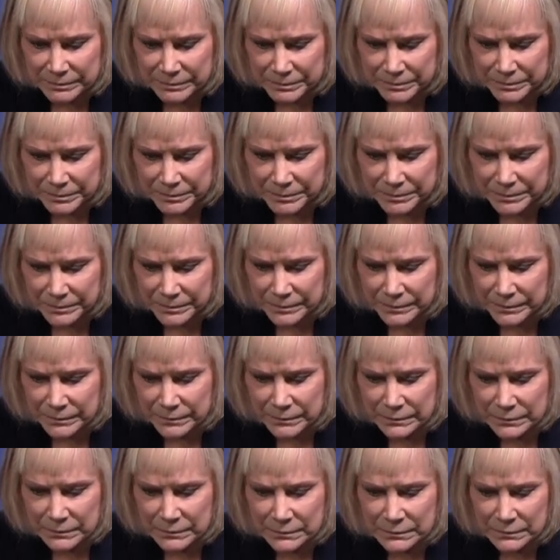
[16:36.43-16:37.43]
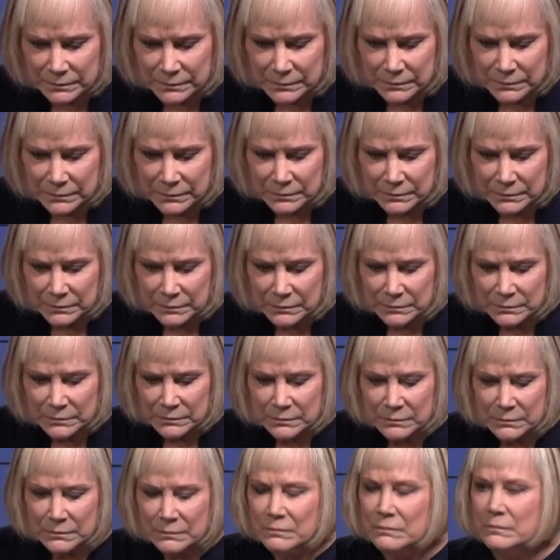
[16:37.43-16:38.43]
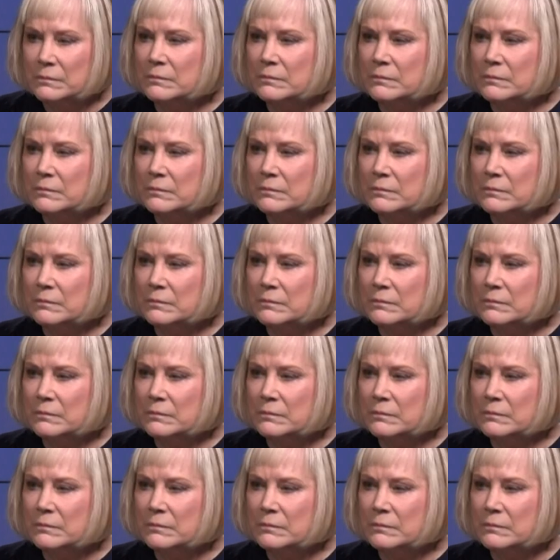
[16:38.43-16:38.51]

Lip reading: [no speech]